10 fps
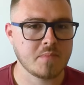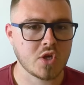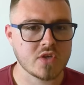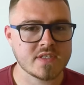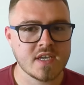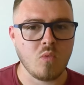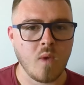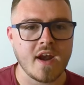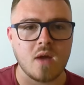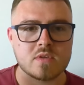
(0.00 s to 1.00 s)
because
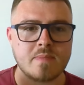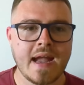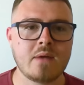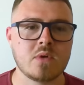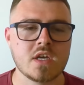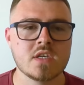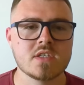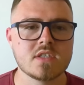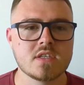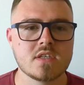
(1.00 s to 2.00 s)
when I was
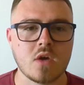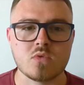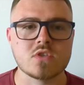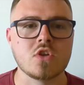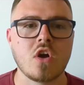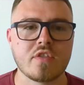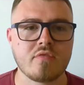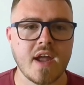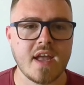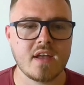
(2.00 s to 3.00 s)
powerless, I was not a
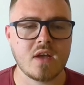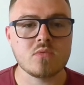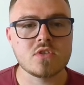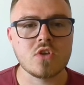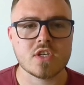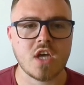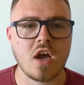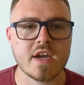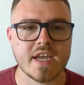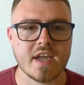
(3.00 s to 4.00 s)
threat. I was not a
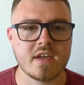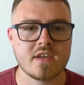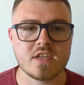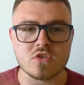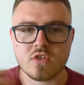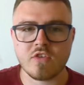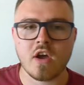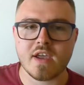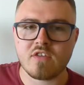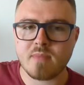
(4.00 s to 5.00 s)
target. It took the
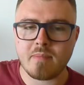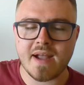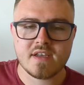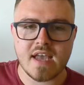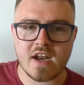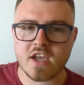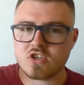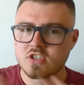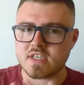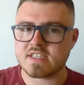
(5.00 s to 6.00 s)
target off my back and I could
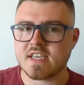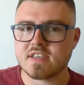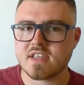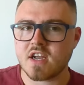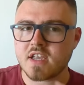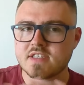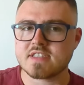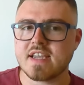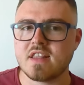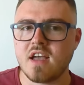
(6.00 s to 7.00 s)
just exist and I could
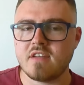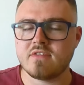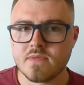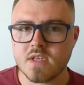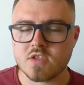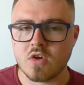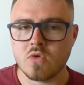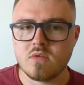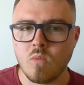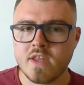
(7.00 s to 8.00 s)
stay alive. So
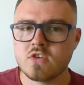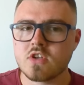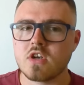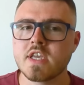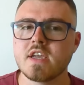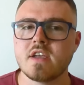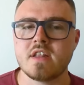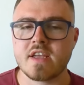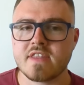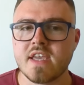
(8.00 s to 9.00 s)
when you start looking at it
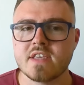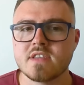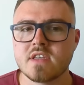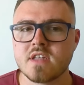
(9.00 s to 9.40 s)
like this, it's